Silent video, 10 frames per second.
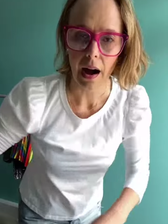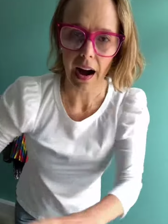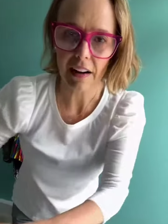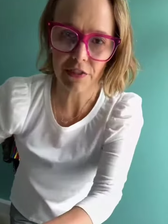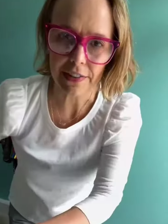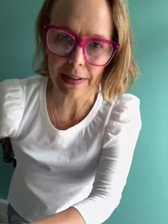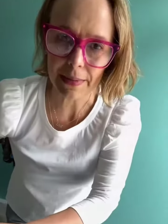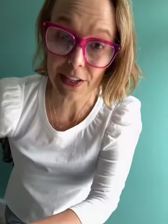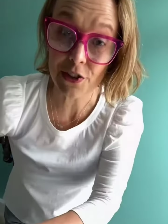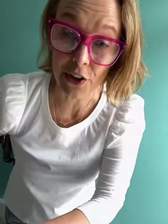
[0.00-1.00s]
I've got something
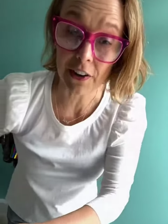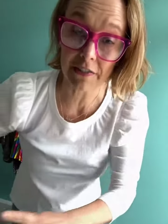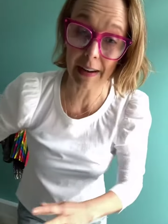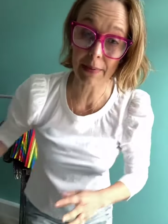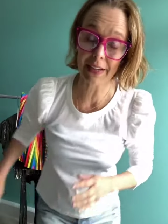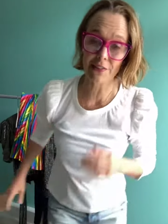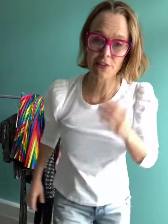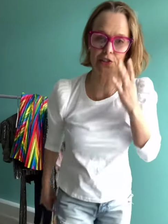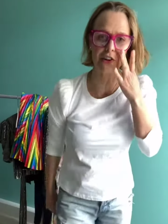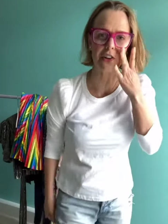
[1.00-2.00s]
so fabulous to
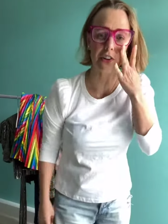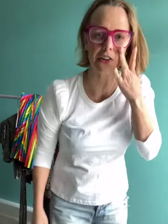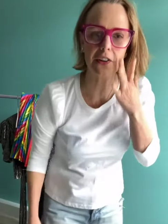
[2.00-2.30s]
show you.